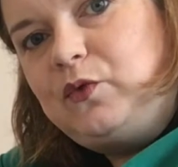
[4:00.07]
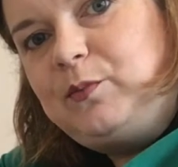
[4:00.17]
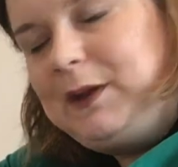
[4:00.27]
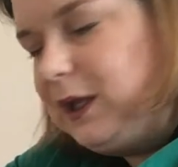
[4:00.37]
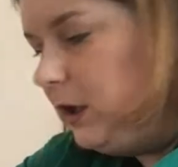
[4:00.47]
would
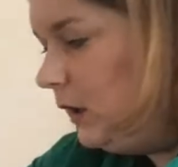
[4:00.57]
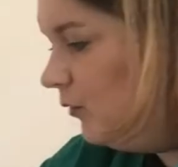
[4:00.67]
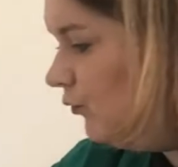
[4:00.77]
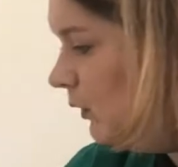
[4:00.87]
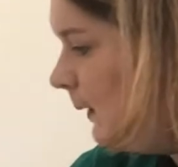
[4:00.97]
be
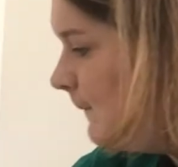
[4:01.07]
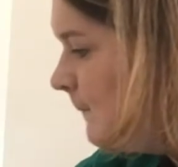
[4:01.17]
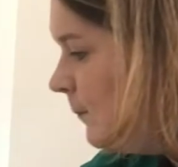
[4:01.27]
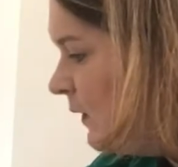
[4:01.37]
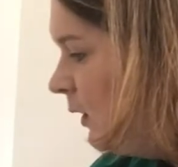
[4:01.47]
lovely.
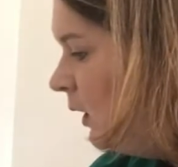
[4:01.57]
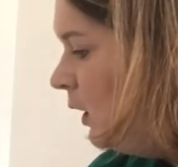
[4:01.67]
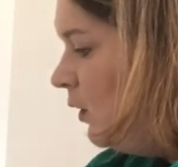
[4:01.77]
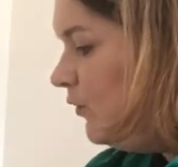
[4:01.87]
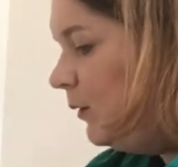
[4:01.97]

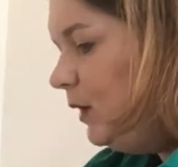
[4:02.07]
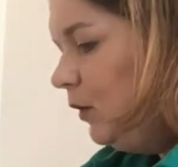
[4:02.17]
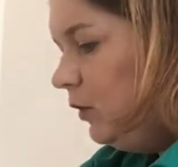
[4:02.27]
So I'm now